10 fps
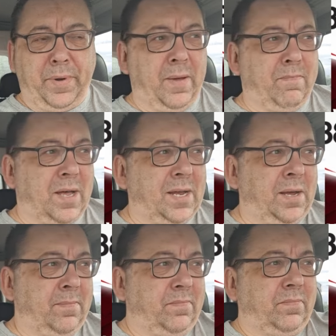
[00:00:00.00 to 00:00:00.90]
it in my,
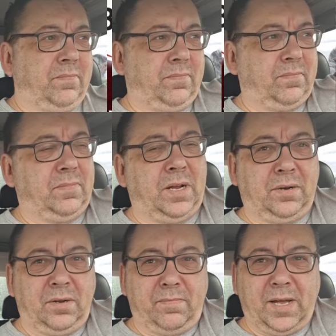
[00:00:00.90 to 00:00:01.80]
I
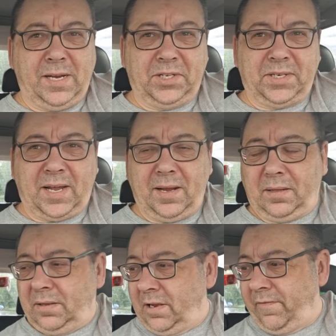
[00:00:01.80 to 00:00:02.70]
don't know, my
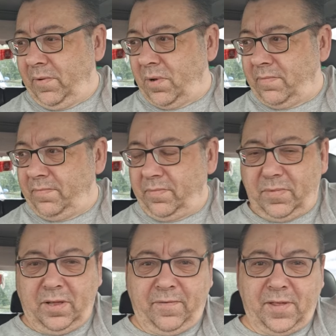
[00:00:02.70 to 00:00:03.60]
style, if you want,
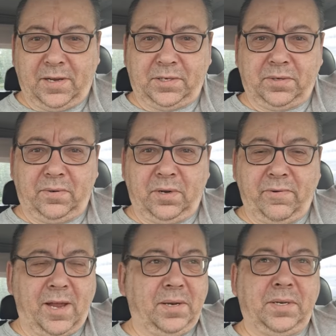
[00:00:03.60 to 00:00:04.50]
if that's
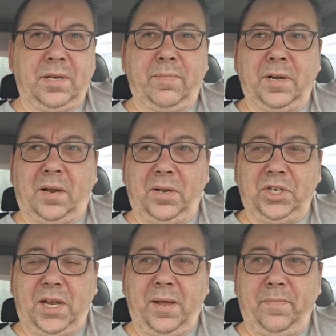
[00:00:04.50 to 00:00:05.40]
correct
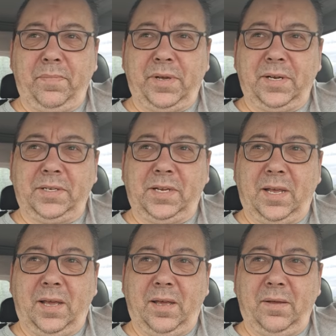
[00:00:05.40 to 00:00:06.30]
terminology. But
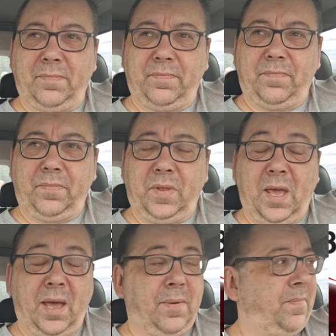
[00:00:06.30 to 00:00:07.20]

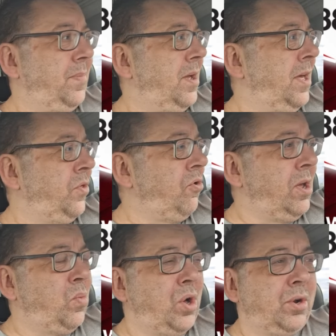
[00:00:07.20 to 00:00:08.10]
yeah.
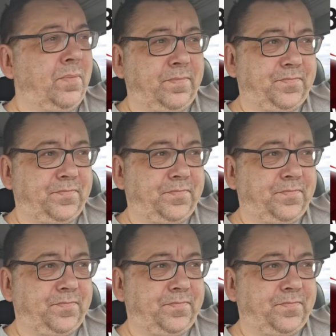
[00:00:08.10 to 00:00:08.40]
3-1